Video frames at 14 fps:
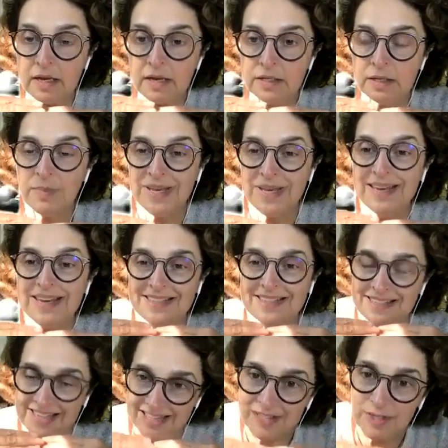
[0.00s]
to be
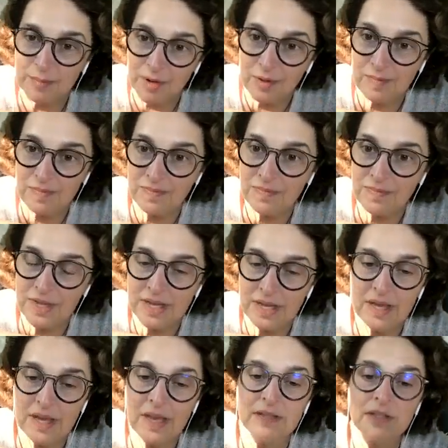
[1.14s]
accessible.
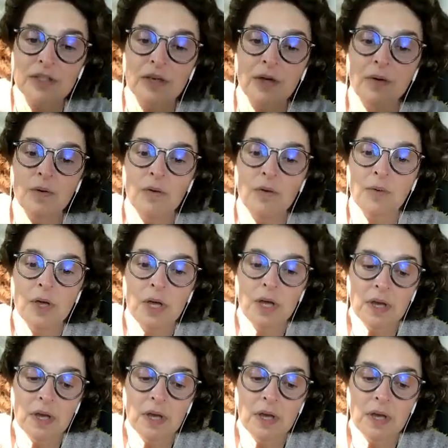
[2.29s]
And so